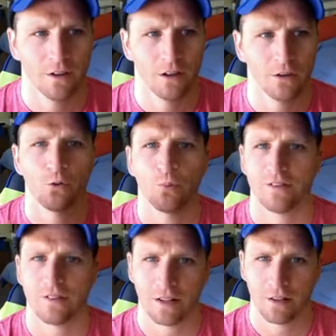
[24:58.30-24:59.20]
who's been
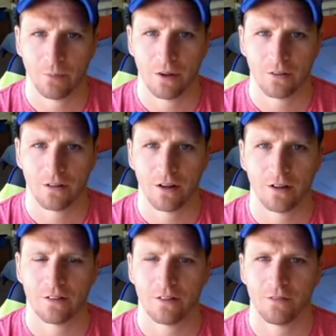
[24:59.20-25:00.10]
sending the
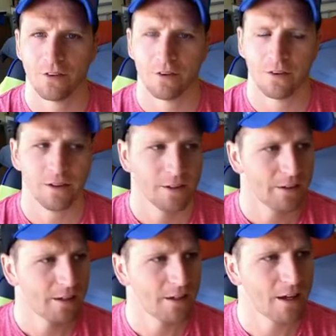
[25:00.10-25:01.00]
postcards. It's a very
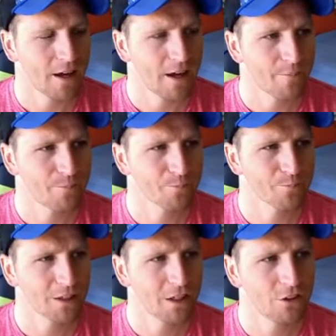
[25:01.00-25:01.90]
um,
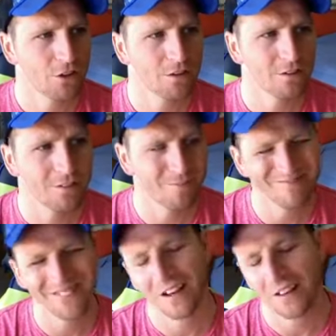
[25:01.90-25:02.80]
and you, you
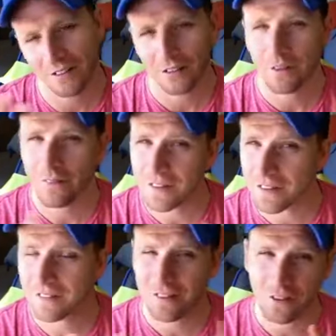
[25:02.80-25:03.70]
you know there's a there's a